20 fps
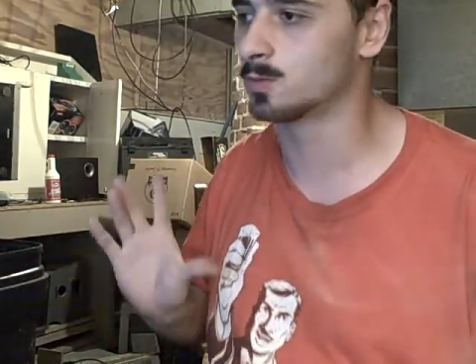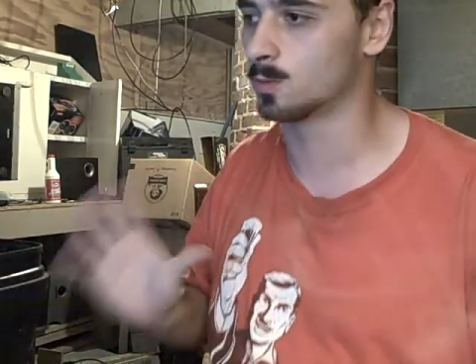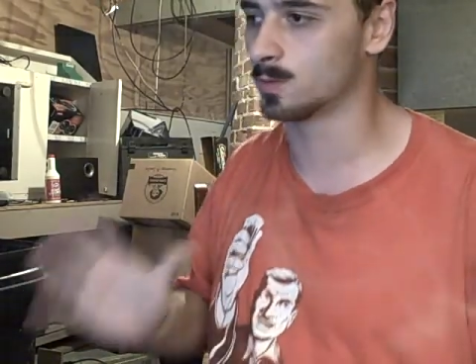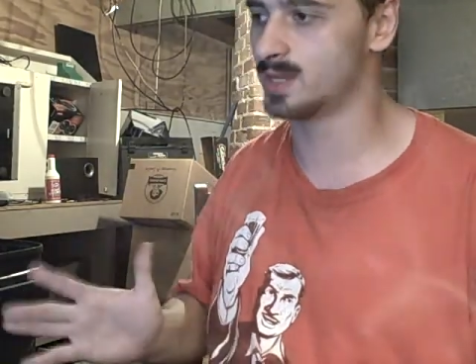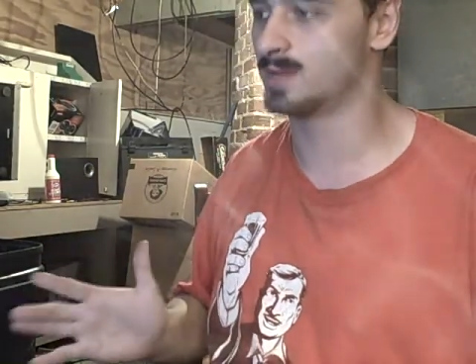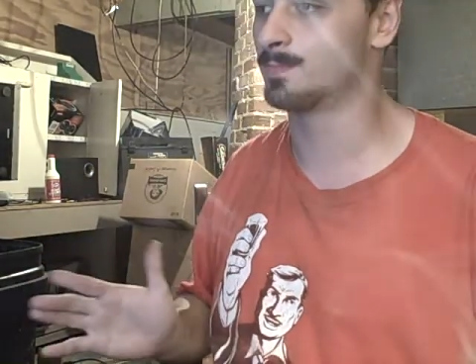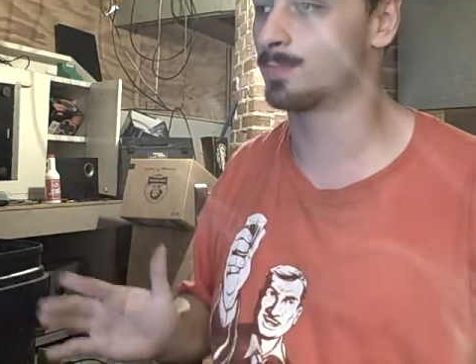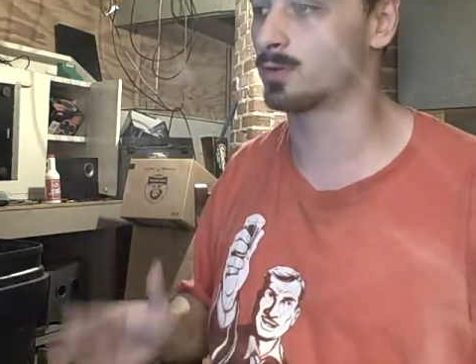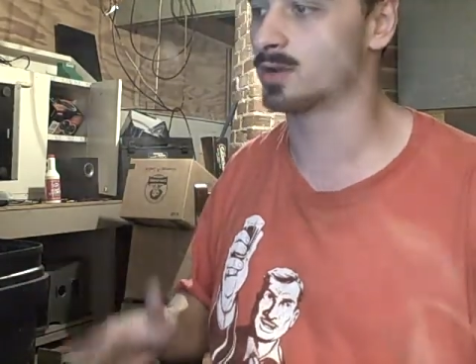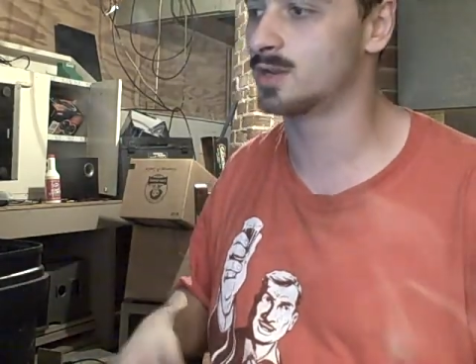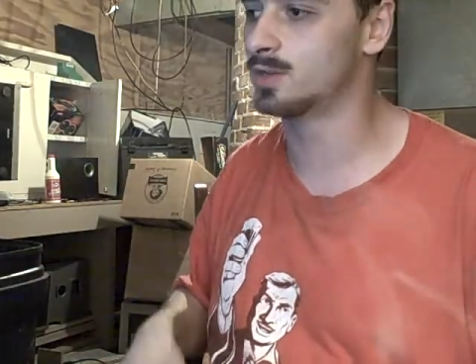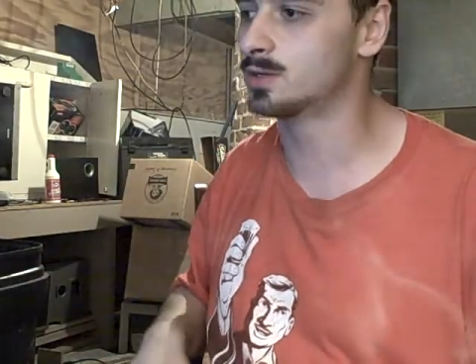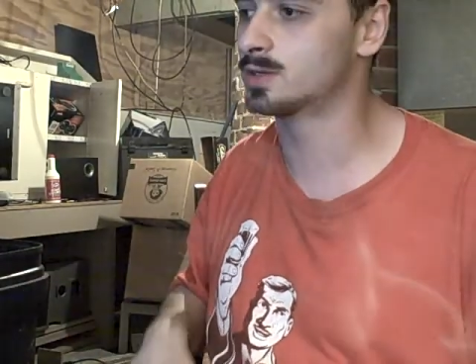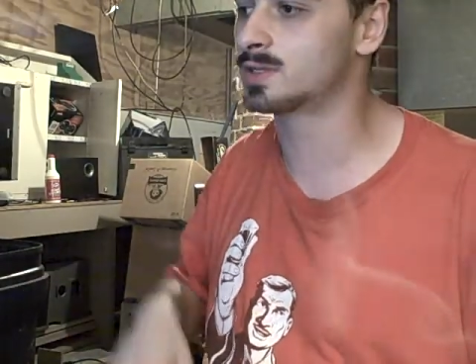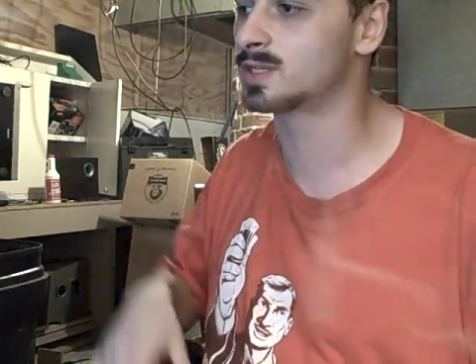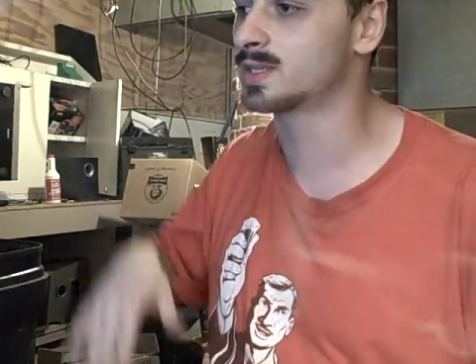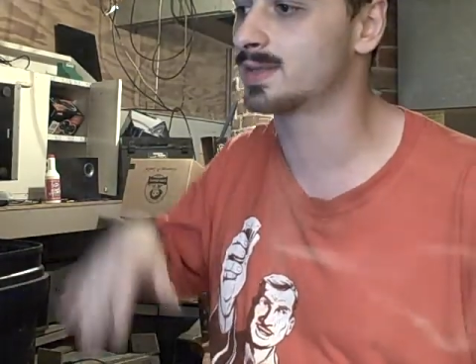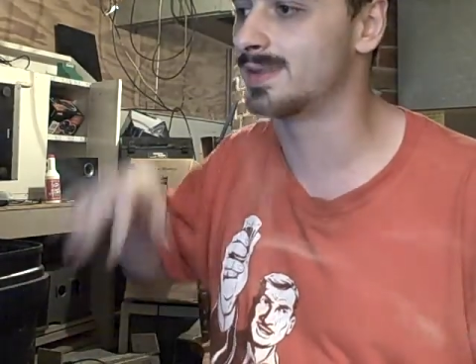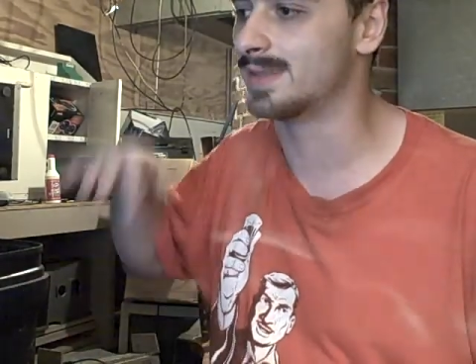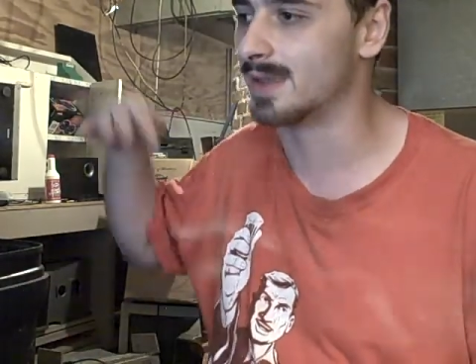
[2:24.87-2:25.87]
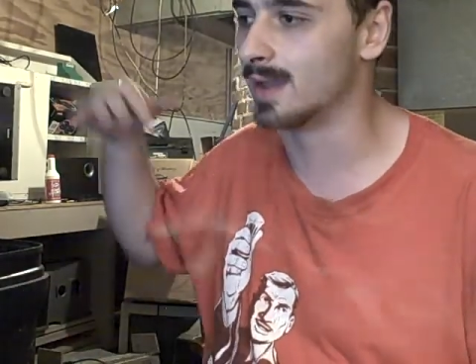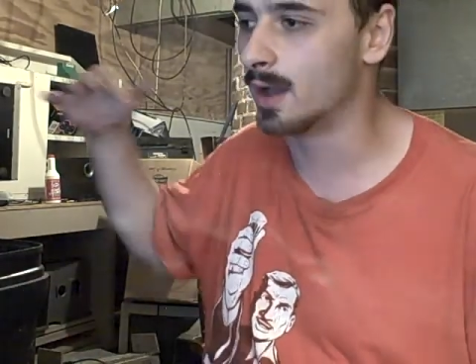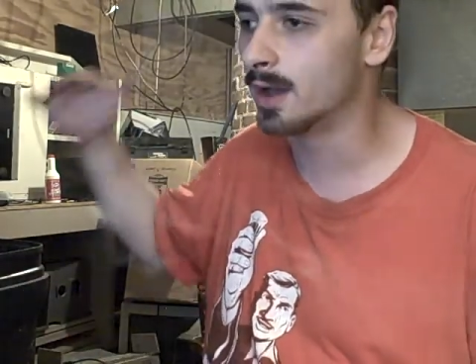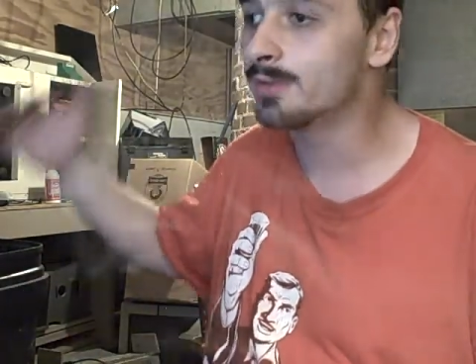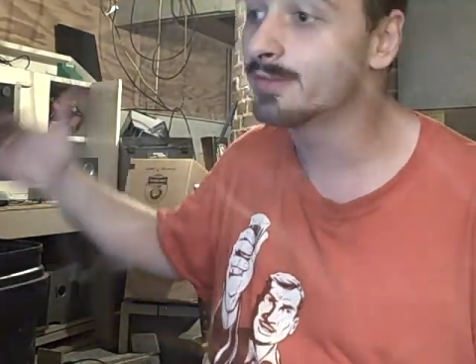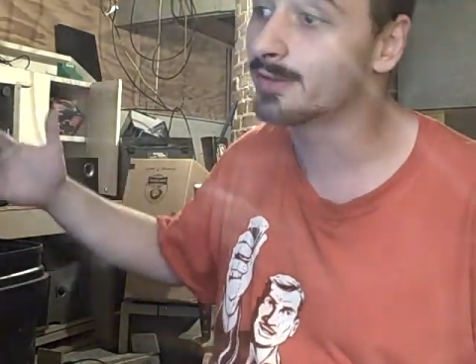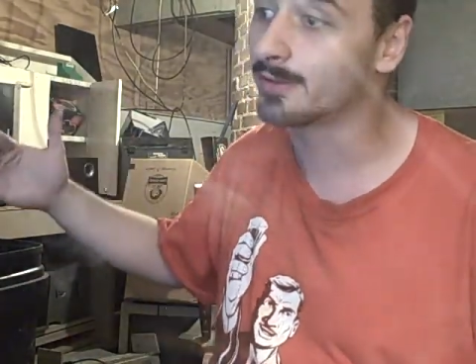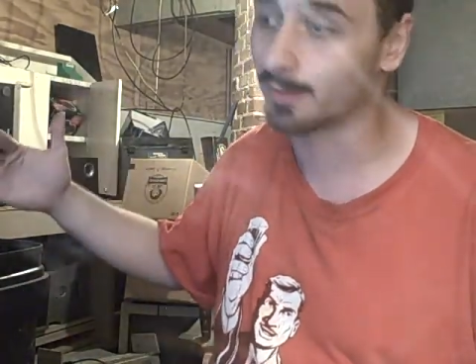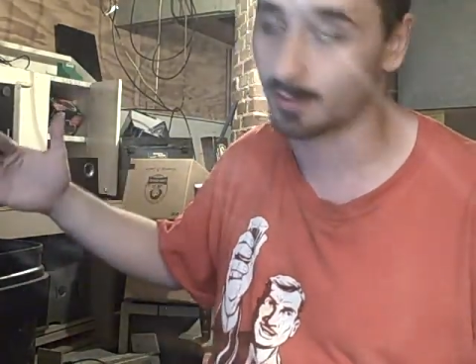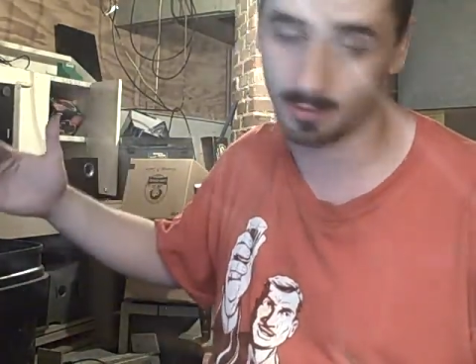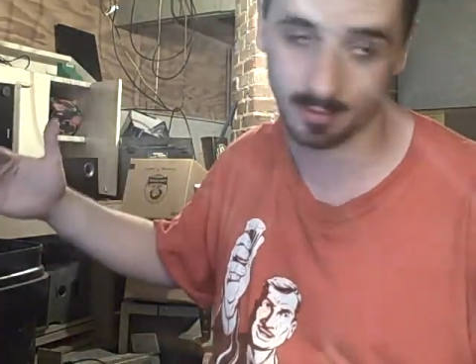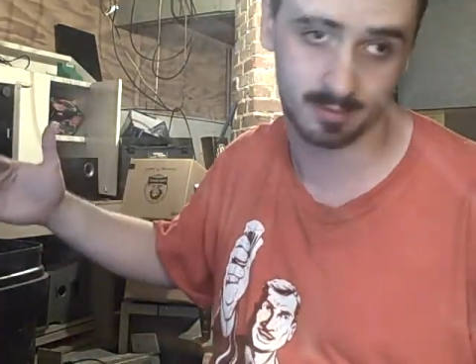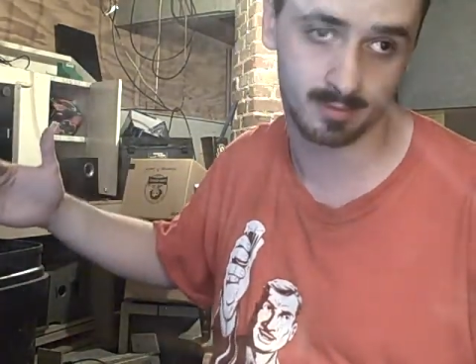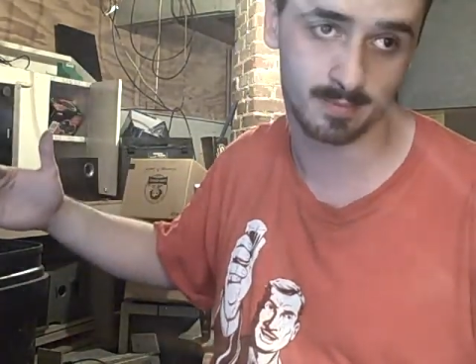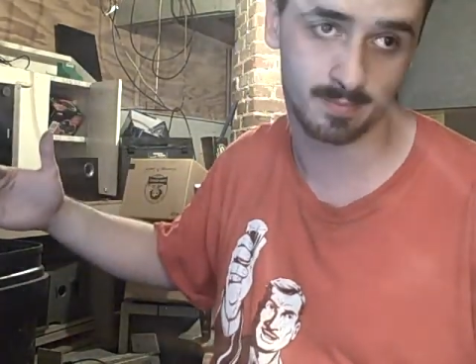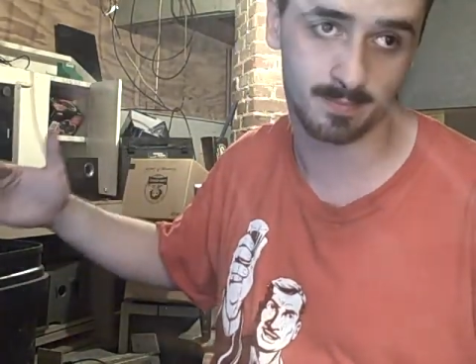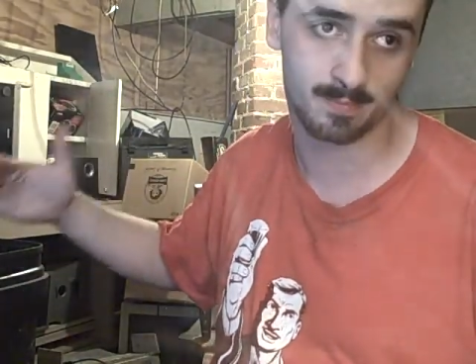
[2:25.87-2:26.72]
reproduce the other